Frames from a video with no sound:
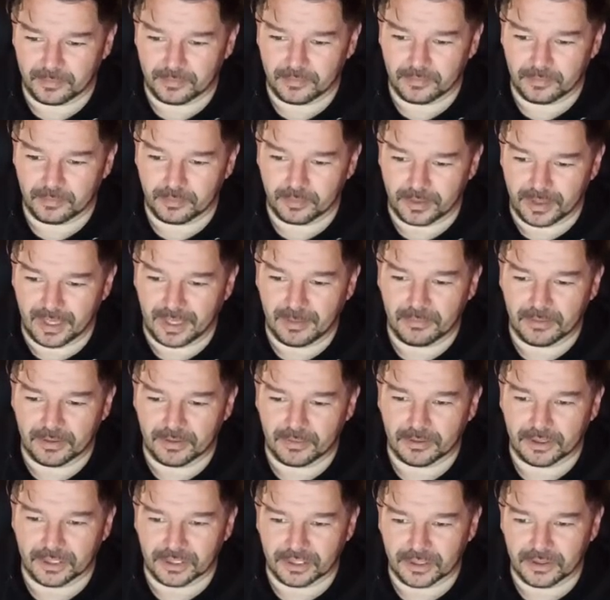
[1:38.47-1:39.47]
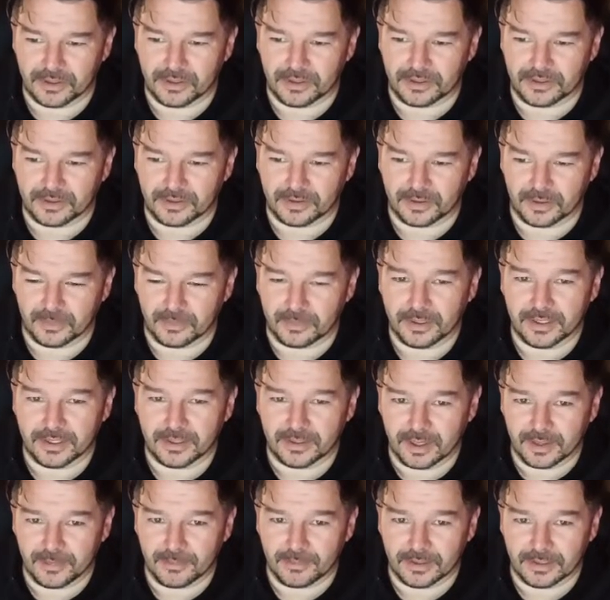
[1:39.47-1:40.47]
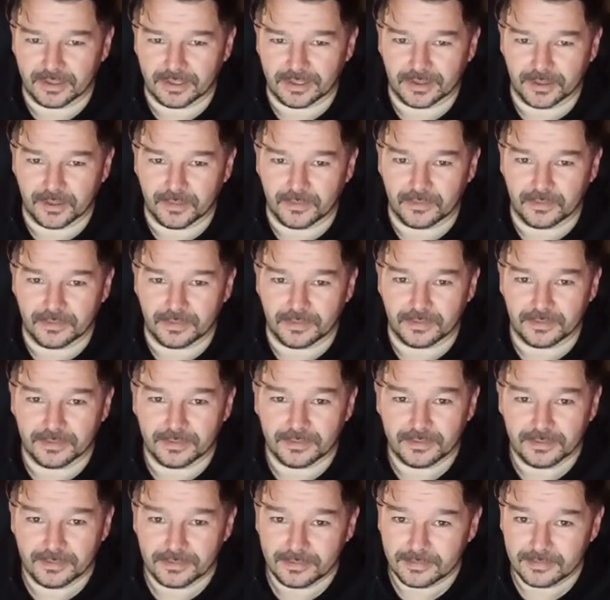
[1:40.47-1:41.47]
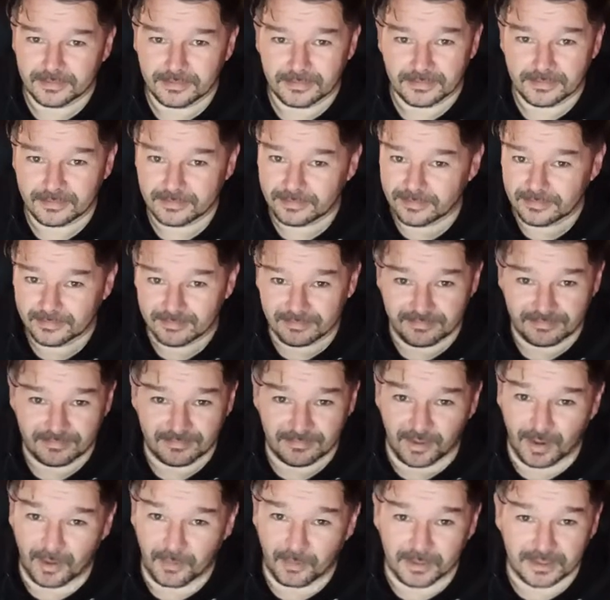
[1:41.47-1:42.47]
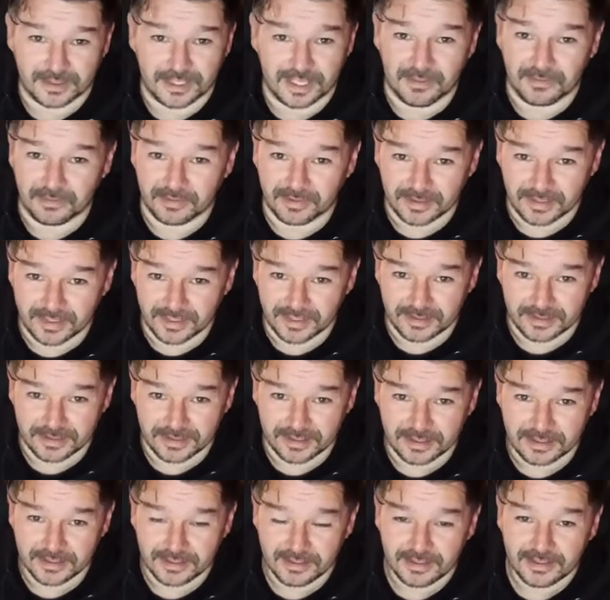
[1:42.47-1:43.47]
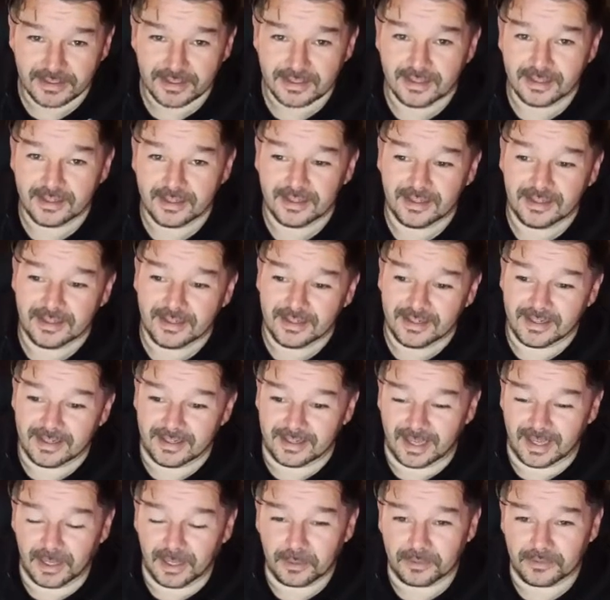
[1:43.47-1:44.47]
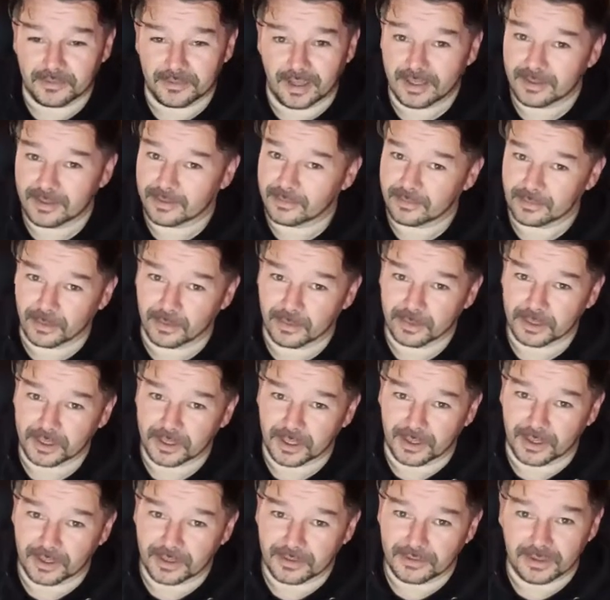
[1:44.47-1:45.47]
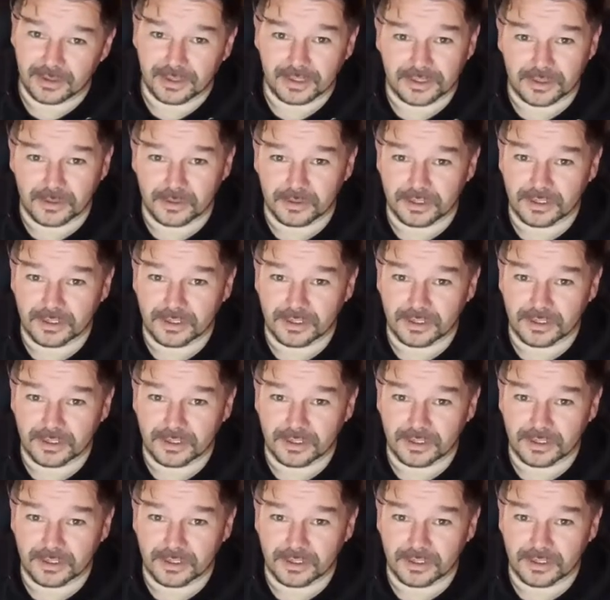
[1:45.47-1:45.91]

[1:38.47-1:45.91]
been able to assert complete dominance over almost everything else. And out of that, no shocker, I chose the